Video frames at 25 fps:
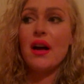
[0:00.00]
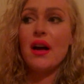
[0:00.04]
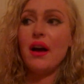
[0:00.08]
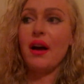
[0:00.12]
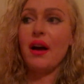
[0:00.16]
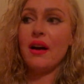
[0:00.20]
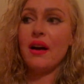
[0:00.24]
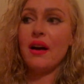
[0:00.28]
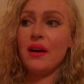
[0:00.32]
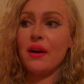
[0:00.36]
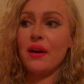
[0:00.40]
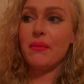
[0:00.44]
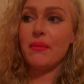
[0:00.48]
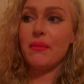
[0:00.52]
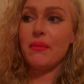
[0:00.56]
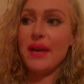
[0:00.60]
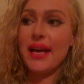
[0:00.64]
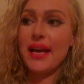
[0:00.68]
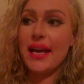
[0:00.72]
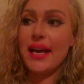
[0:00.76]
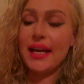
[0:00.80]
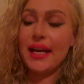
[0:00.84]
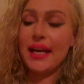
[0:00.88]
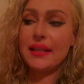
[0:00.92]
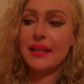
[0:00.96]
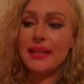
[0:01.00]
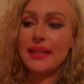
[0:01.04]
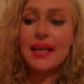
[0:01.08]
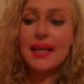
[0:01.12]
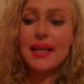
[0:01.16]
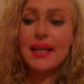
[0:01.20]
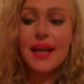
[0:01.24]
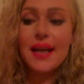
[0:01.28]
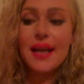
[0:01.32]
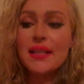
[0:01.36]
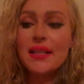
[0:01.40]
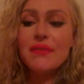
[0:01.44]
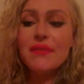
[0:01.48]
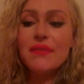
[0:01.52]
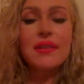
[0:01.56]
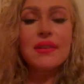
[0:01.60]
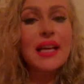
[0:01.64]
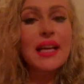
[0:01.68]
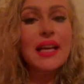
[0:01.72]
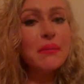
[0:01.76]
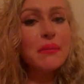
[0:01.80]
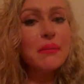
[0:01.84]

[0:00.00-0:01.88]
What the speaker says: And that kind of led